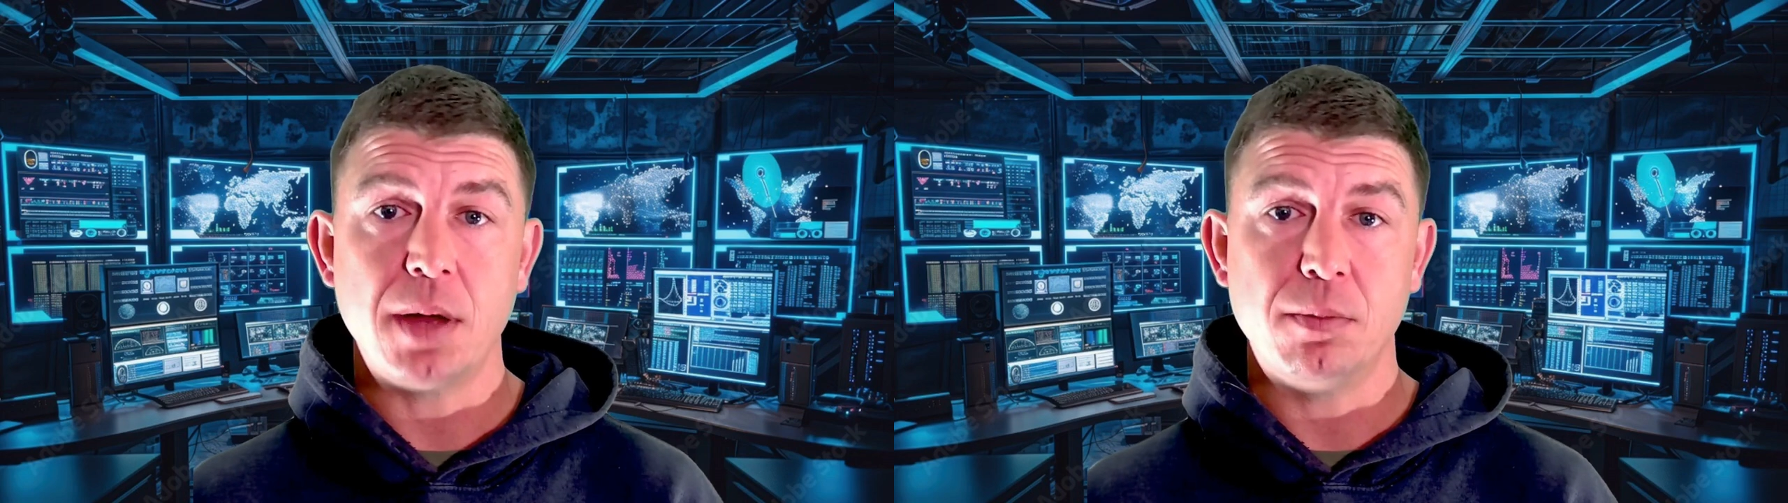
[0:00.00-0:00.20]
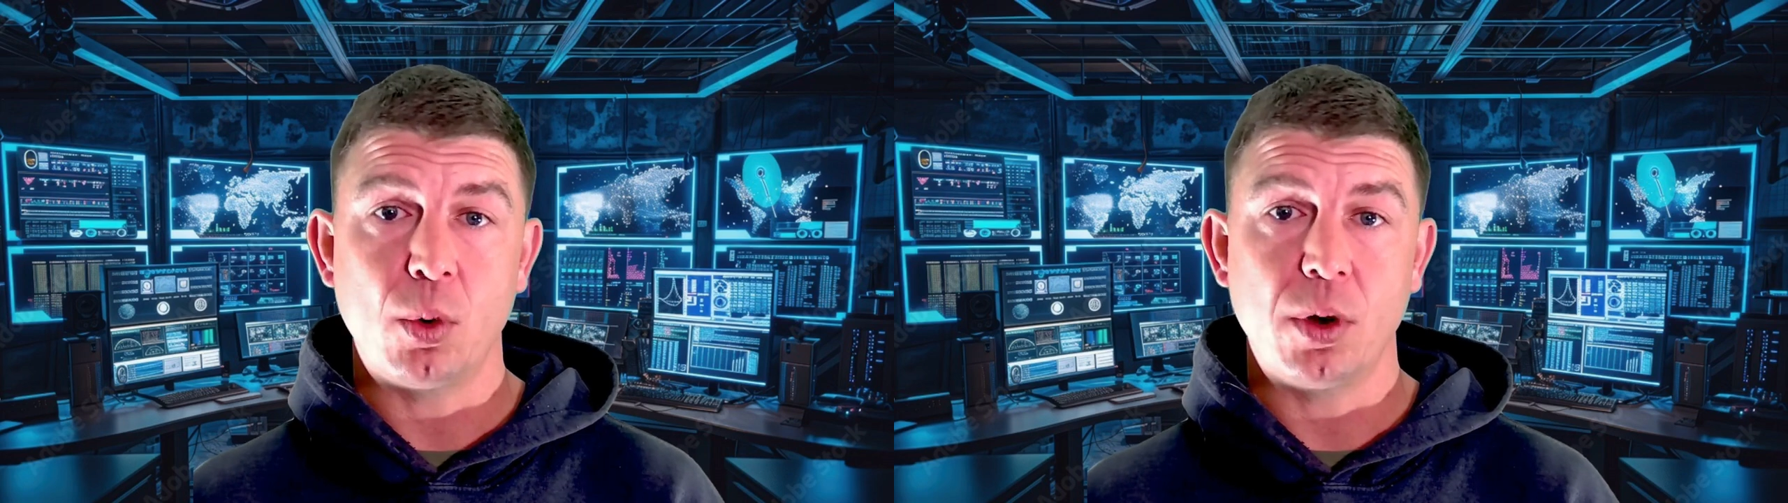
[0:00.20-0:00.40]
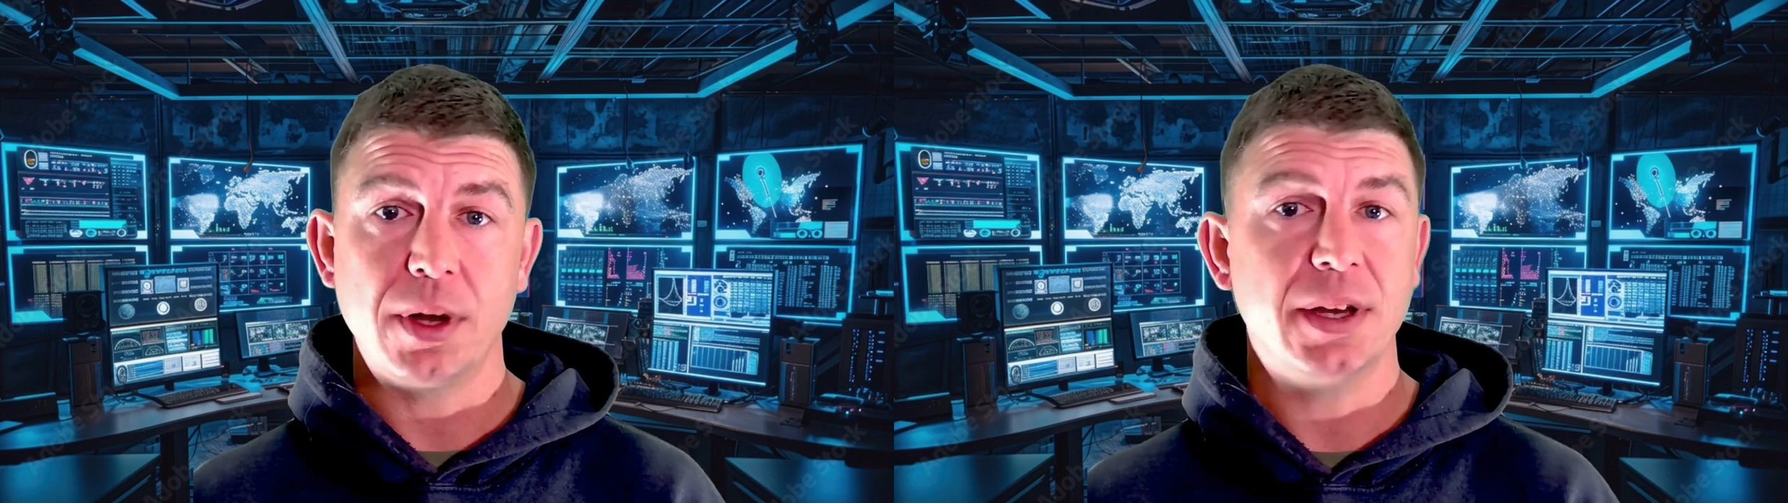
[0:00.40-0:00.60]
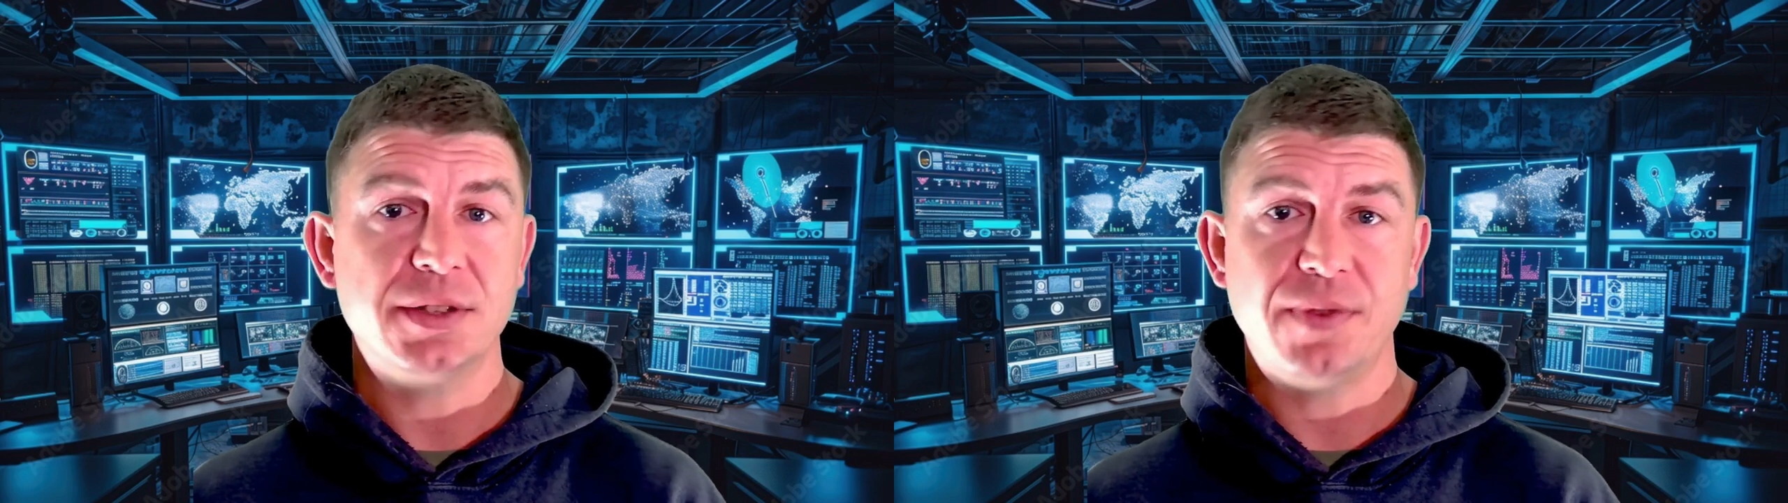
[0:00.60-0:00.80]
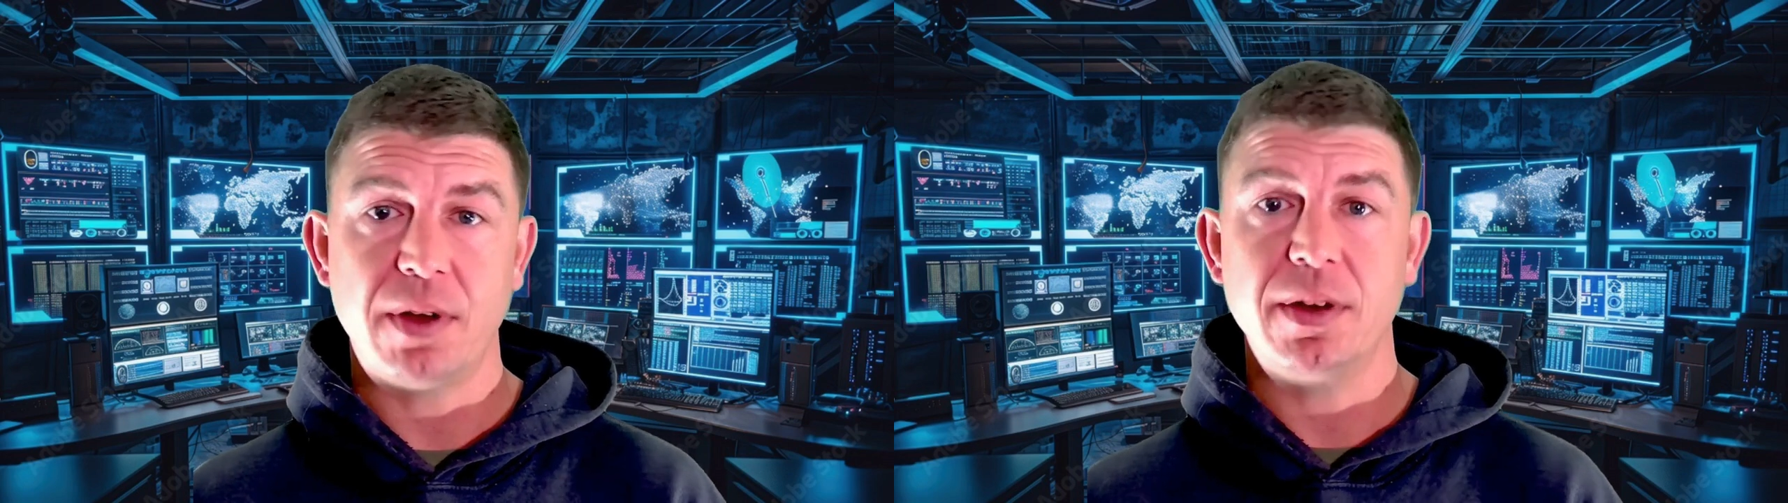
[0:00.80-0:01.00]
board and its
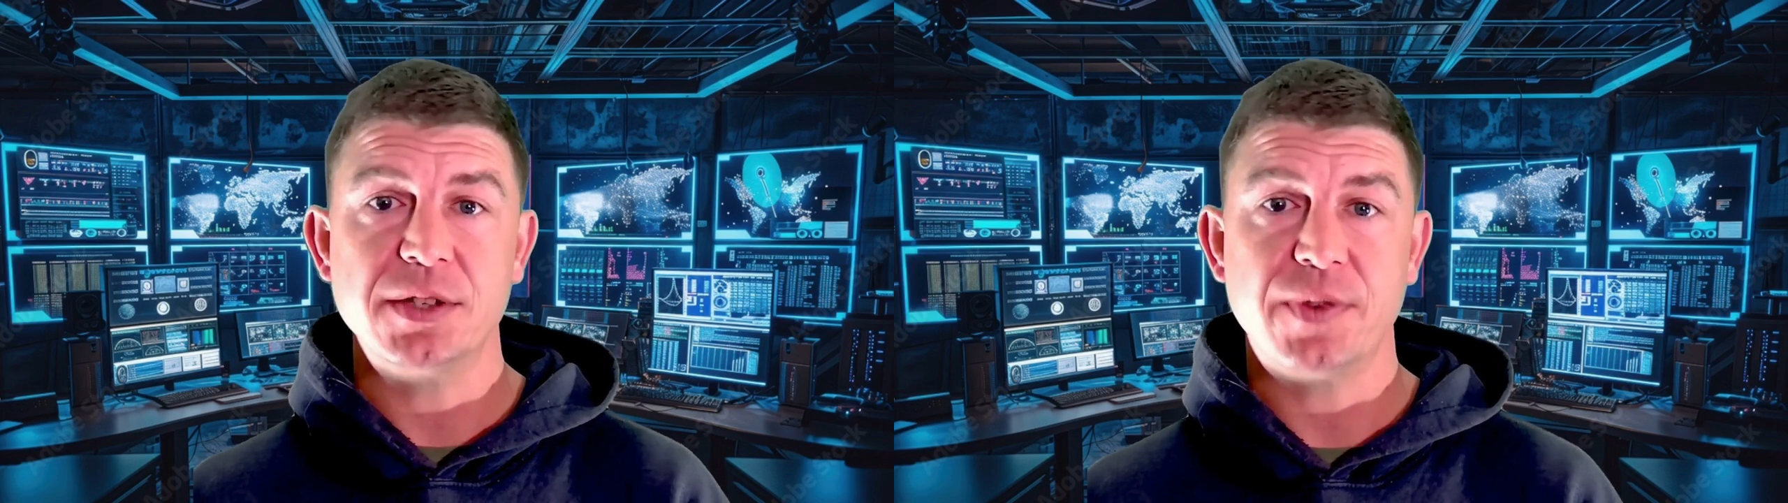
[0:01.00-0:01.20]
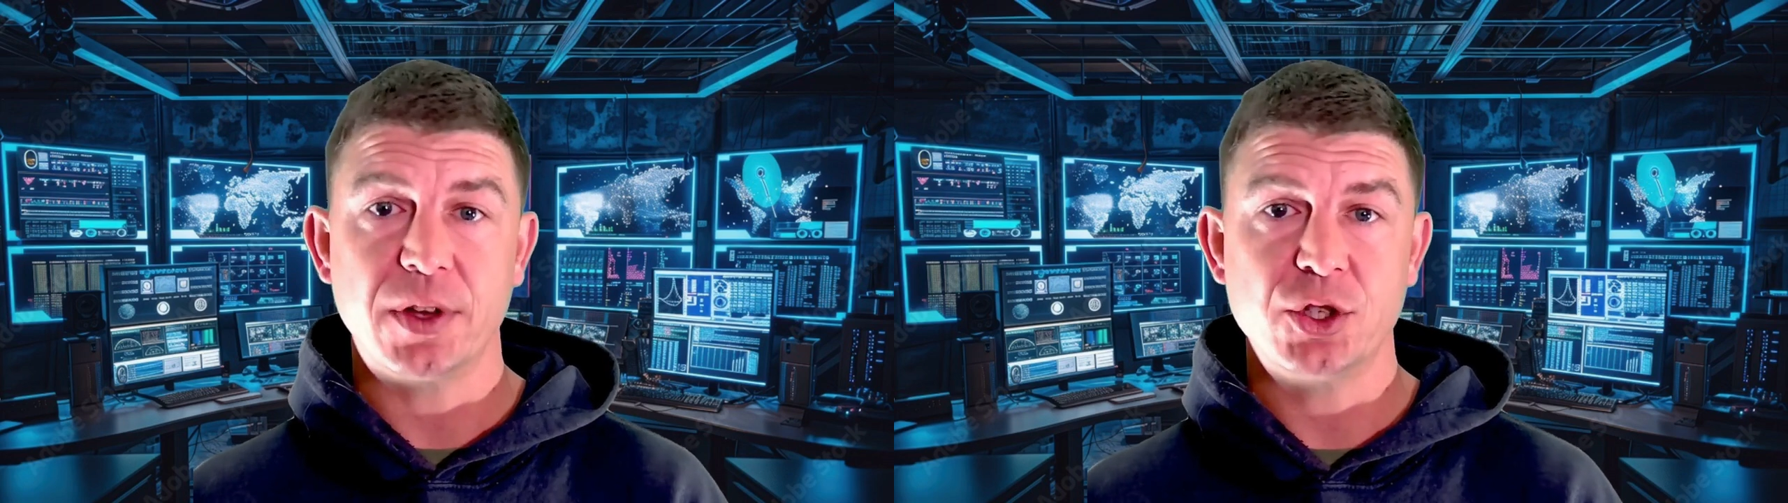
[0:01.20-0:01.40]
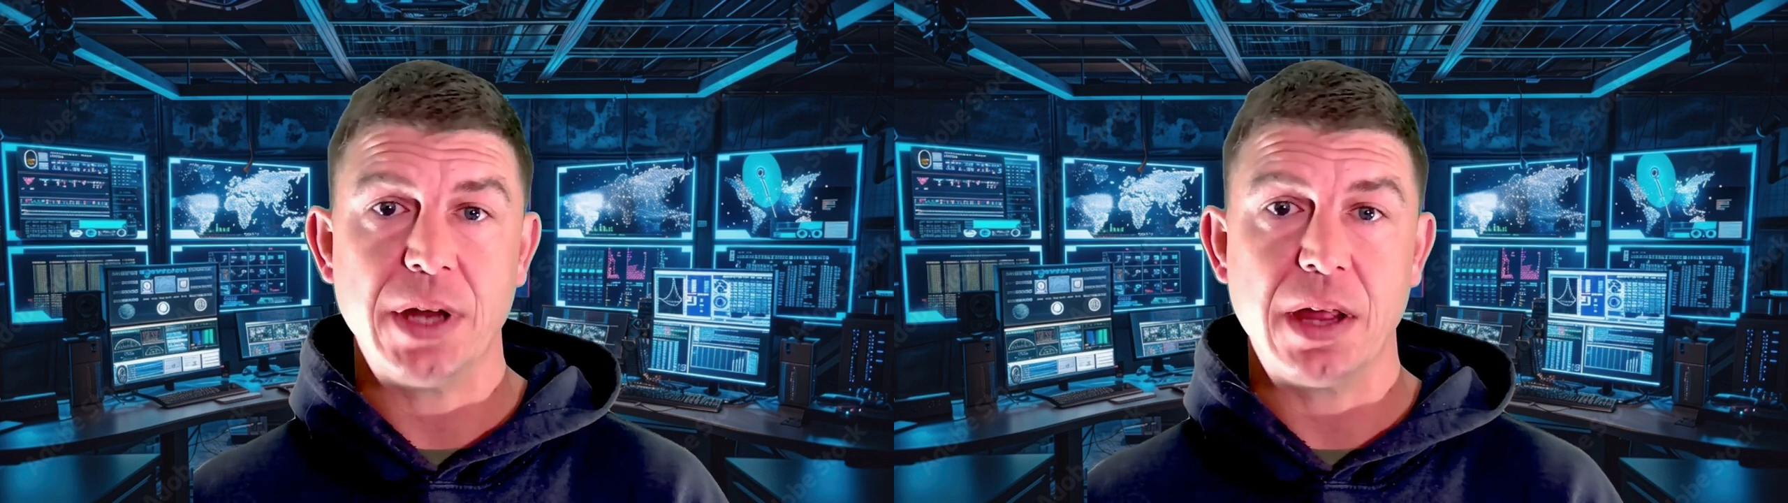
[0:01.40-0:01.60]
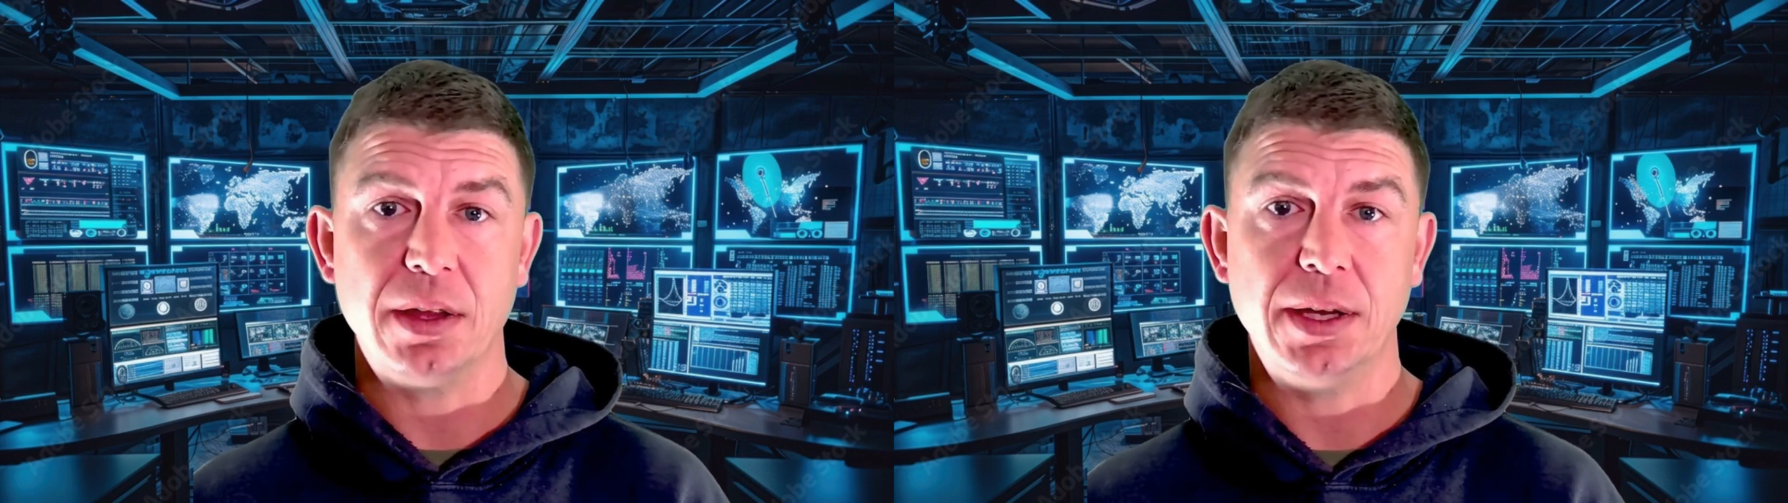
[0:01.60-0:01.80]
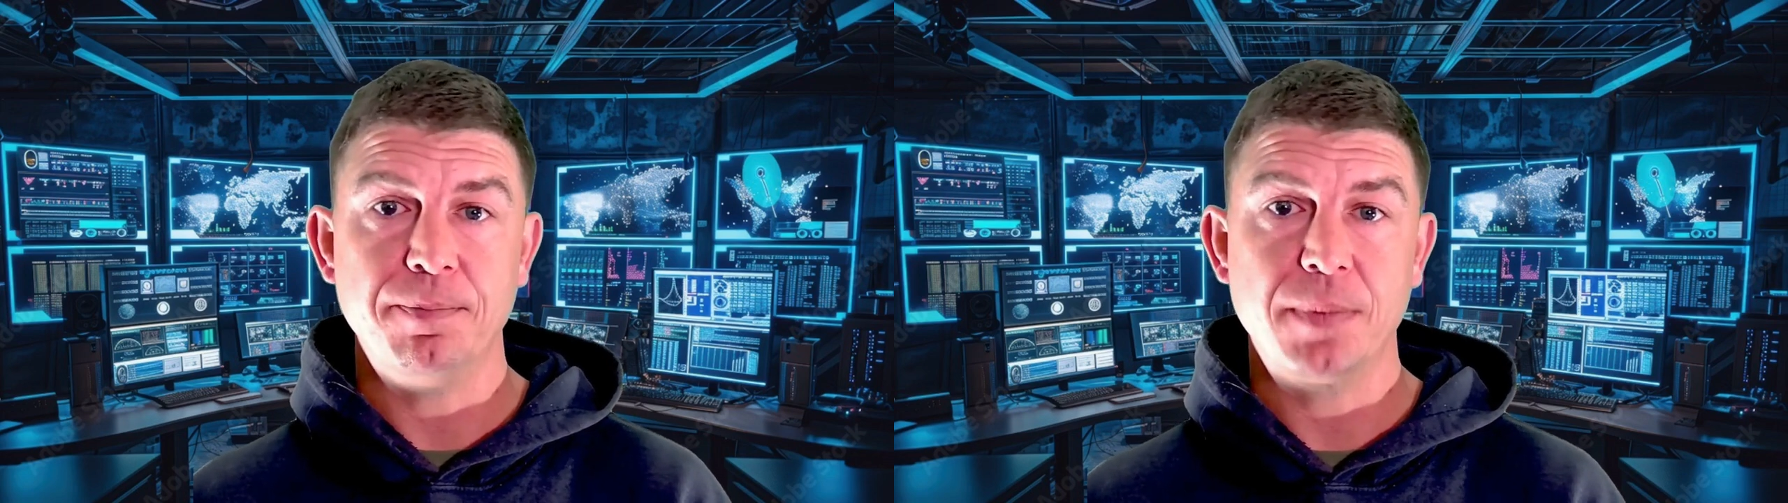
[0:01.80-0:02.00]
various functionality.